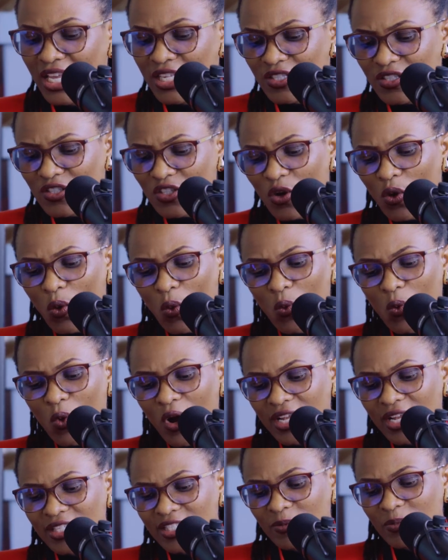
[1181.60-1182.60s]
So,
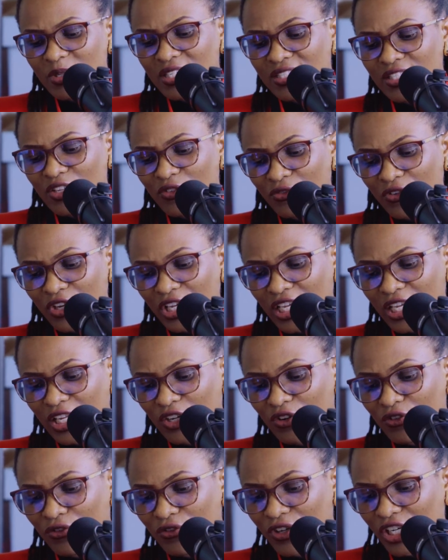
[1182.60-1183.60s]
what specific
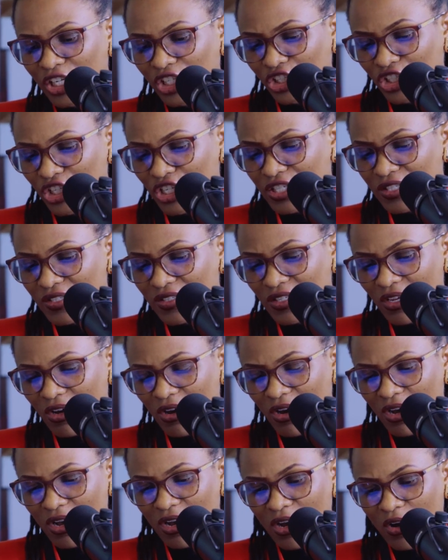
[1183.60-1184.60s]
innovations
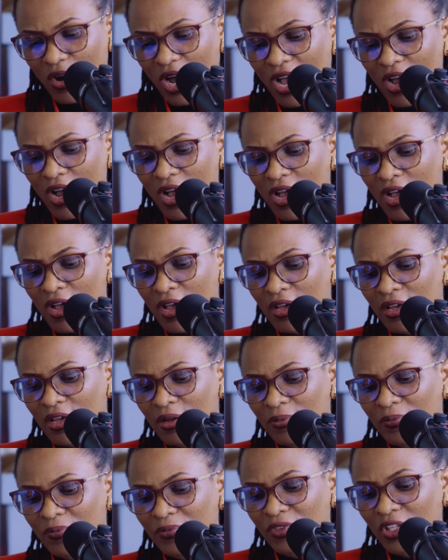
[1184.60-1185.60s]

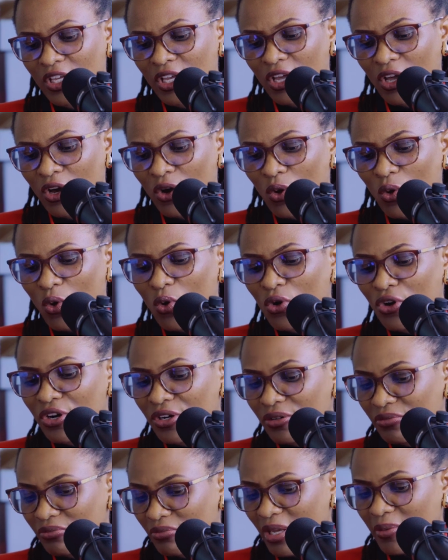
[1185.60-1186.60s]

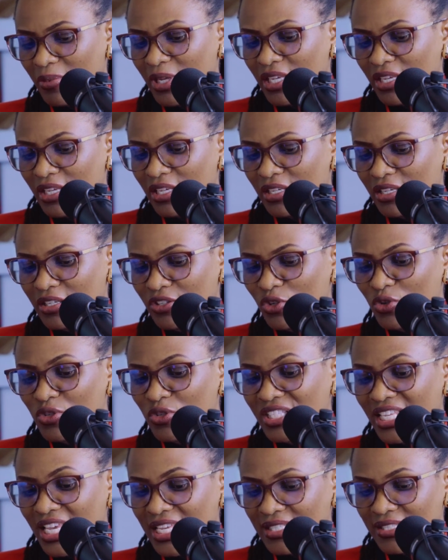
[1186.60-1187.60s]
or maybe
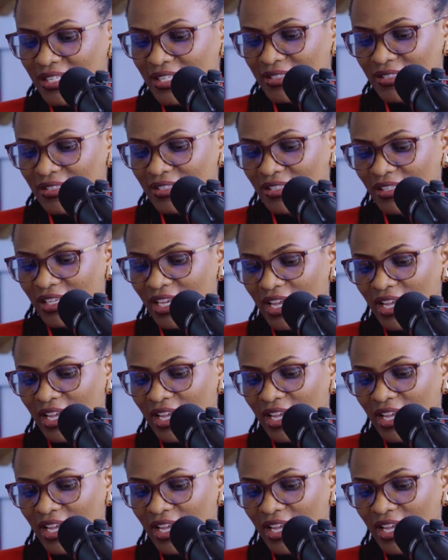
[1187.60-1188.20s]
use cases,